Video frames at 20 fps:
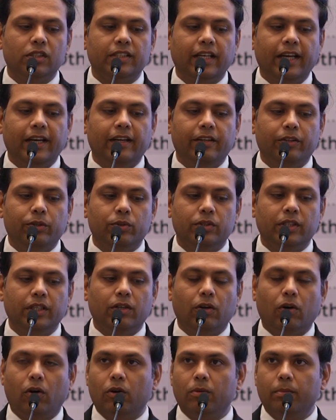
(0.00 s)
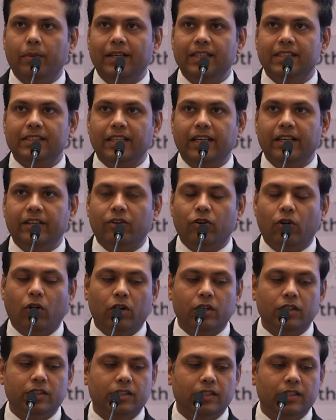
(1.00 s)
side using augments and
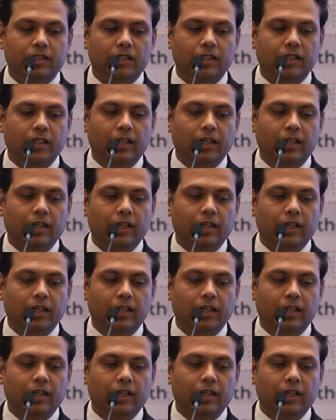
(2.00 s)
rods,